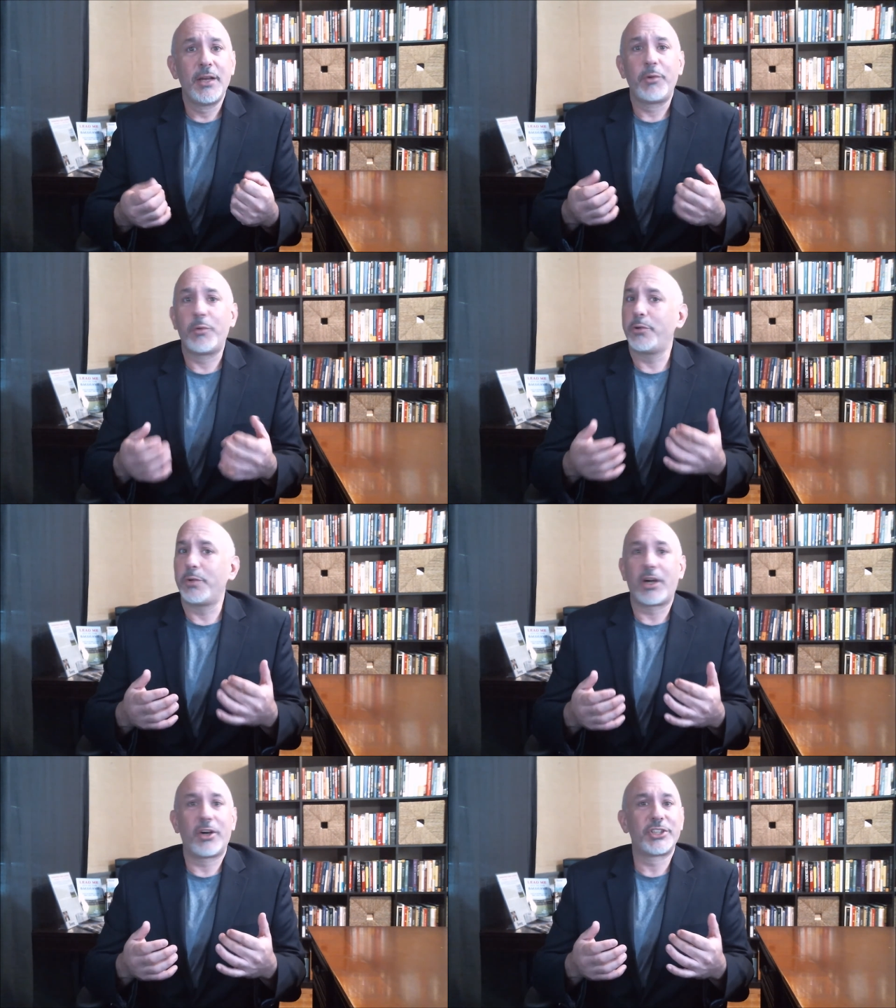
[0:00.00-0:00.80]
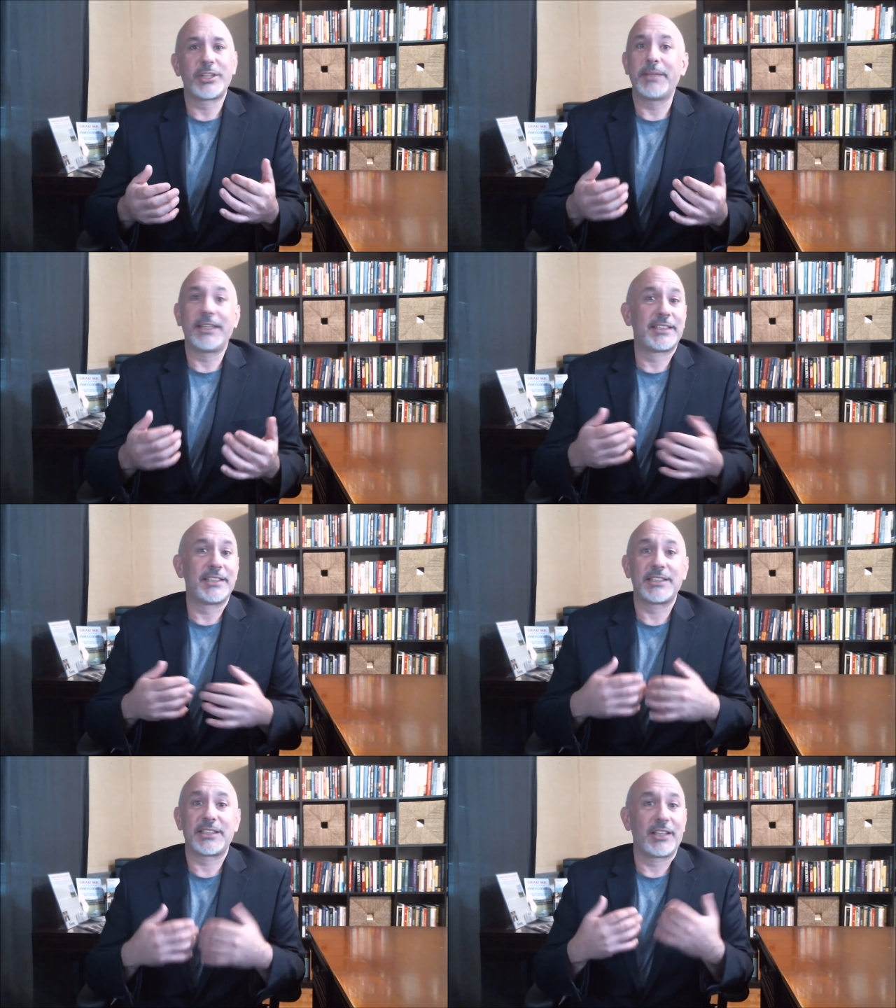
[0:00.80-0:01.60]
We want to encourage them that this
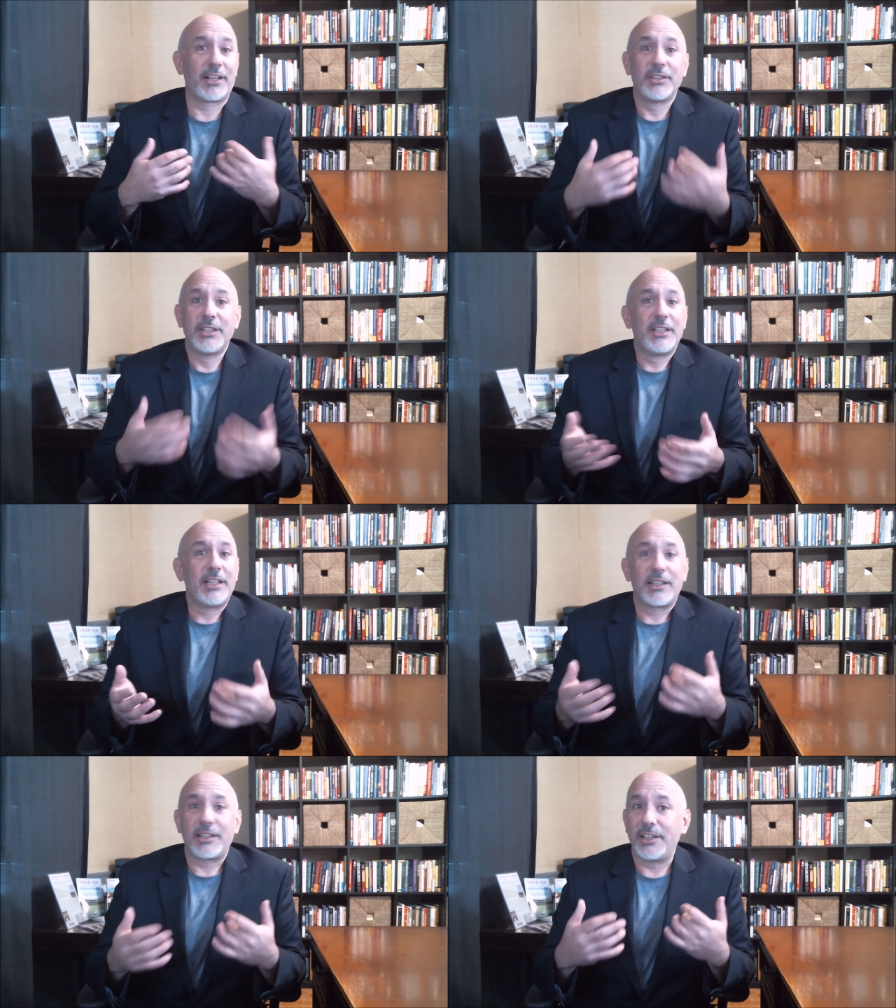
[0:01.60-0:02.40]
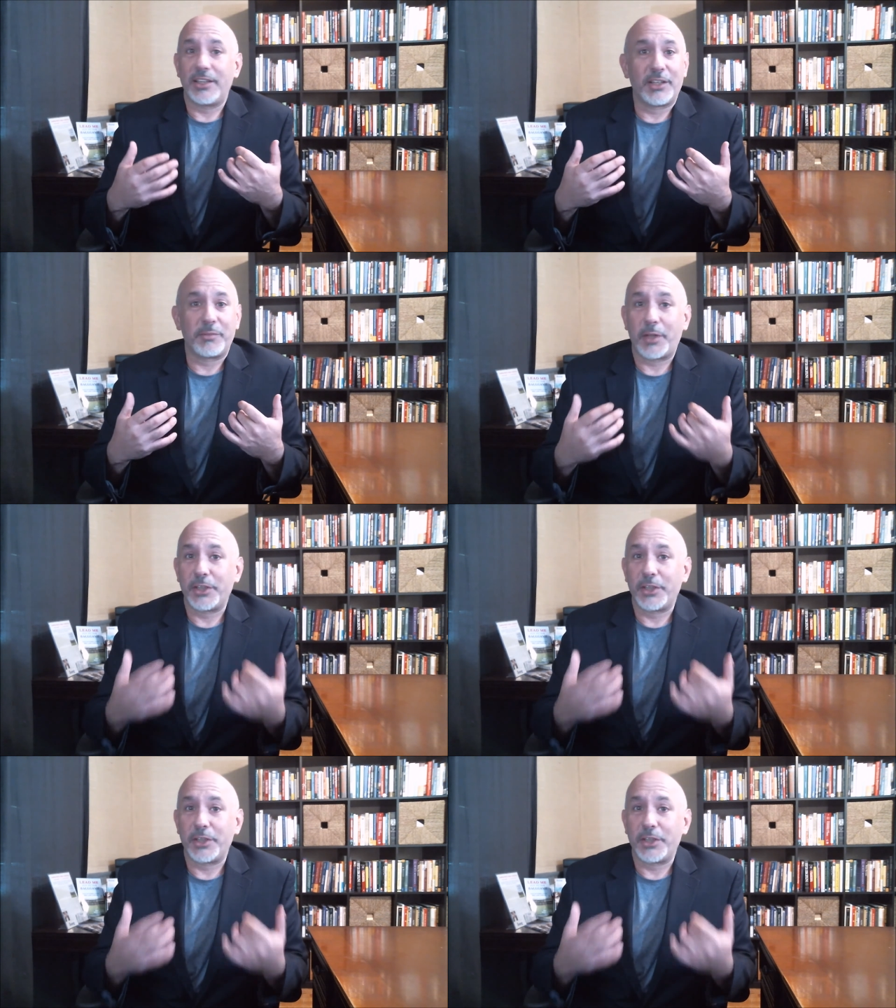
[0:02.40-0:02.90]
is, a